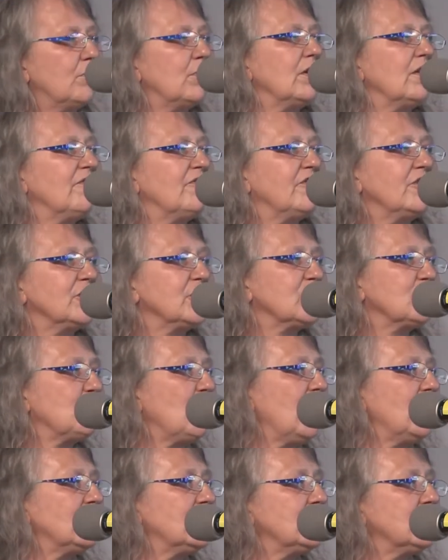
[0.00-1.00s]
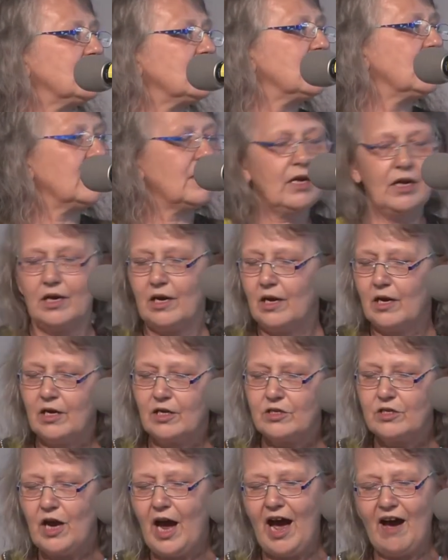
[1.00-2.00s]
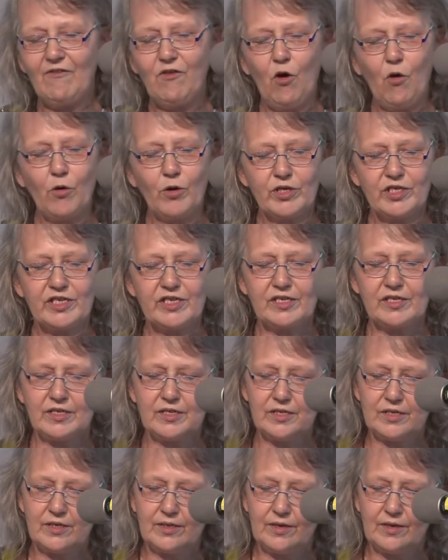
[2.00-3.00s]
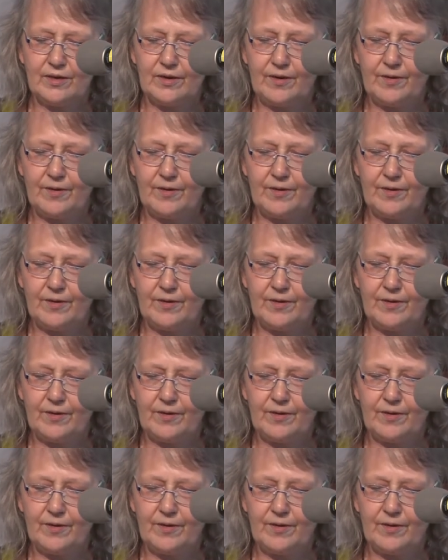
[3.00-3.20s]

were the first ones to have horses.